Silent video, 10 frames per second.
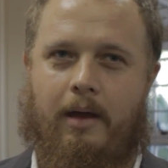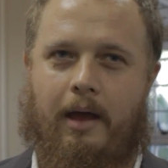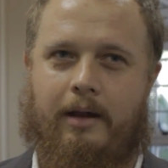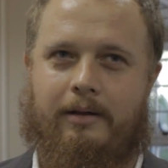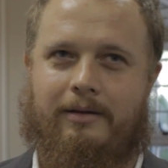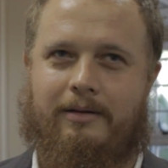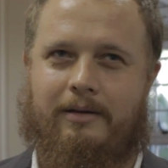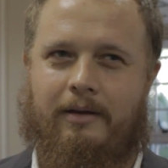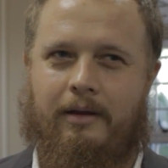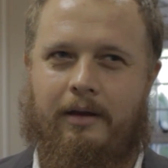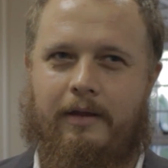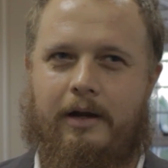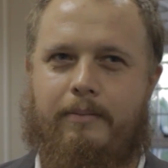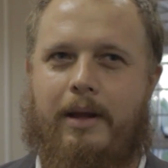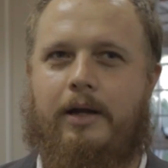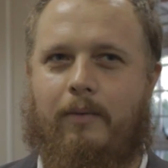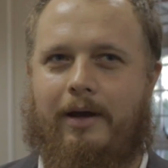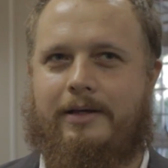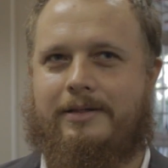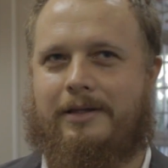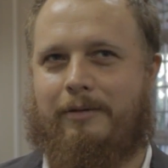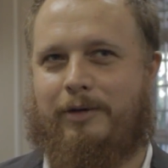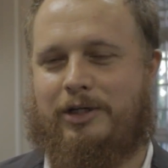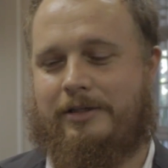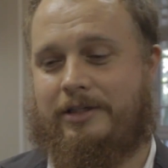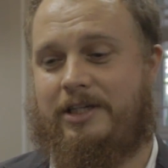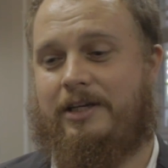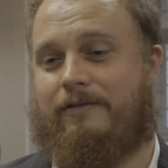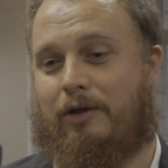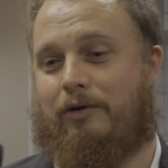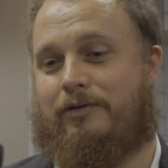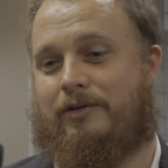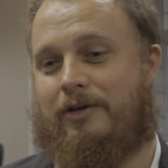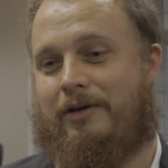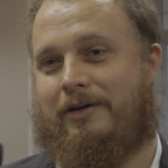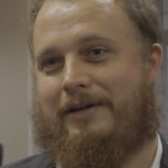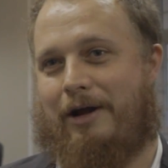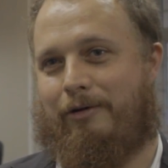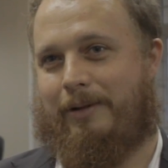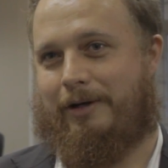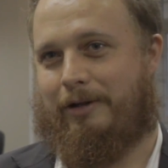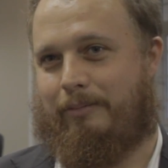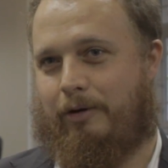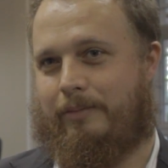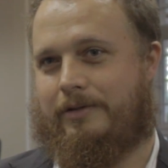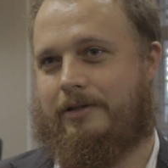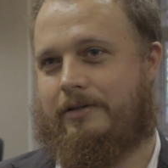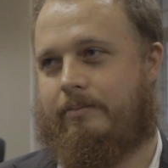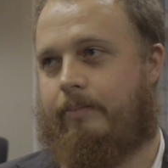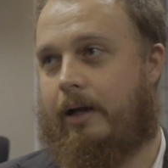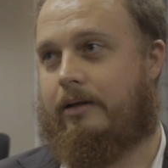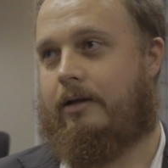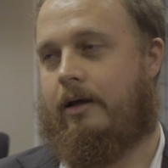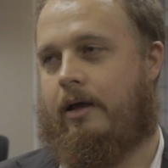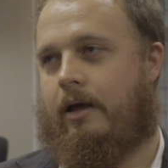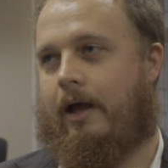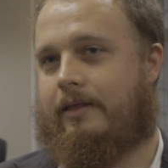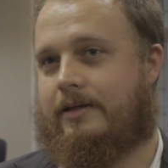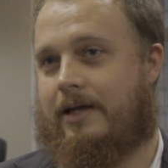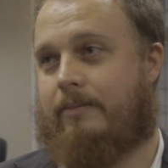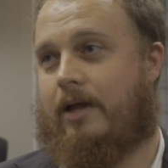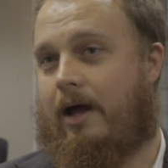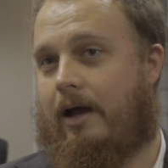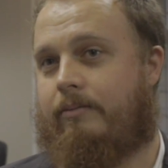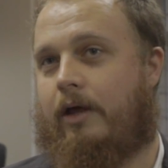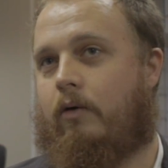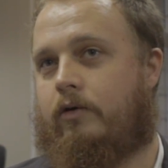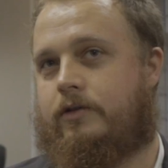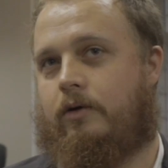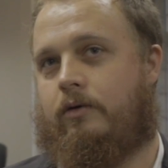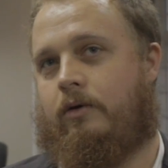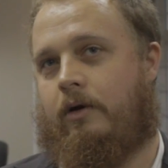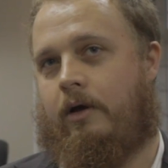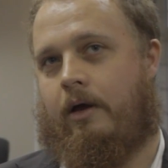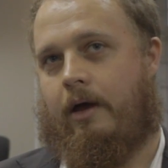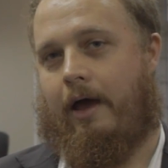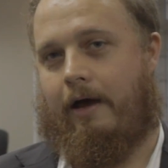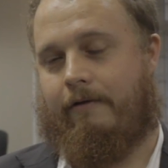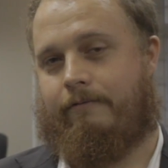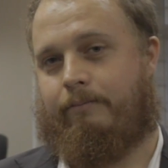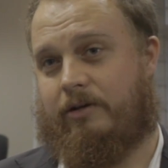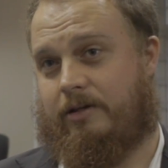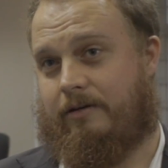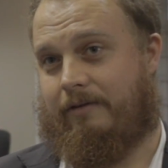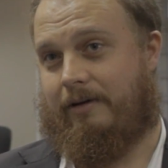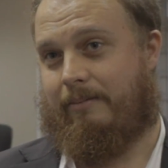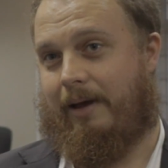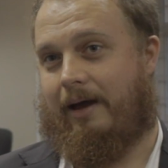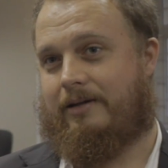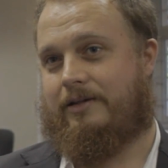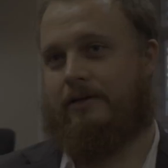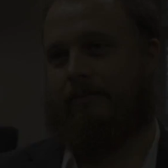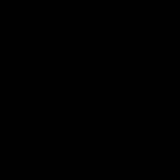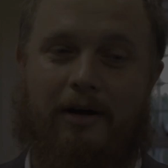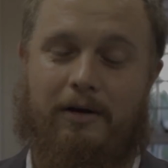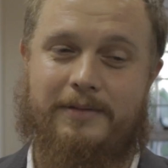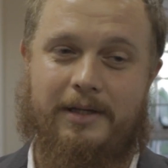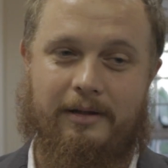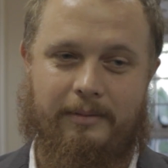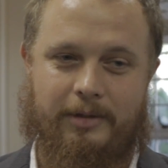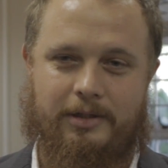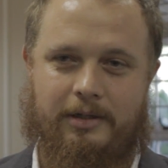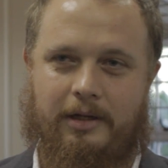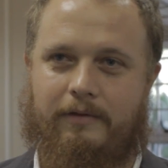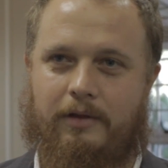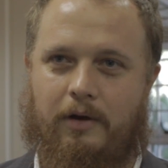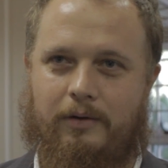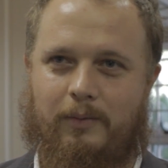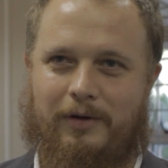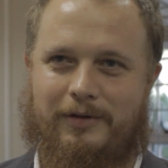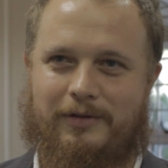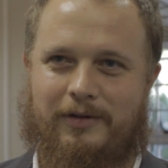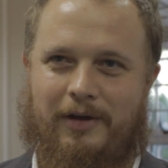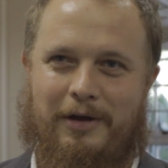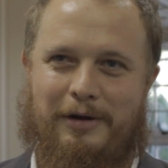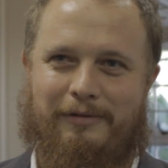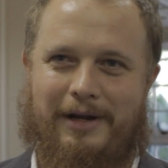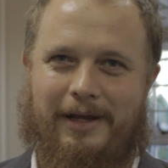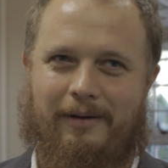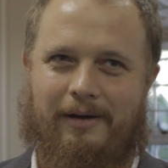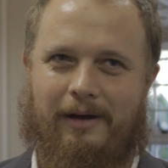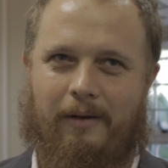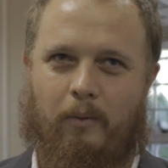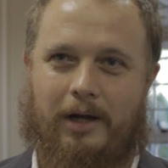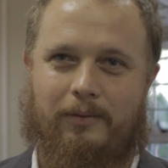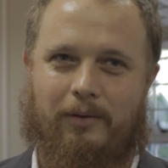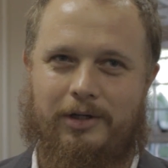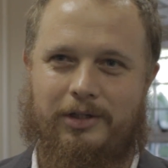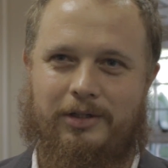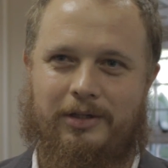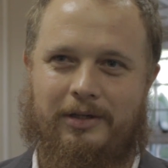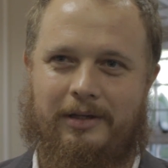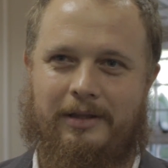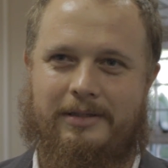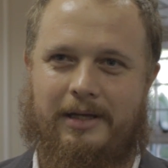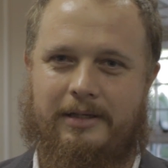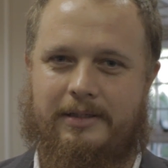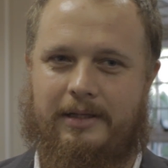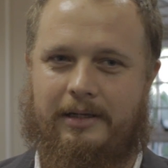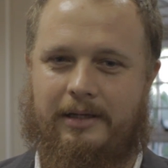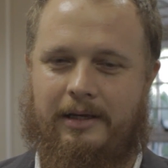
And that in many ways the commissions achieved those narrow political purposes. But at the same time, they also have positive impacts. The Arms Deal Commission, even though it was really a whitewash in the sense that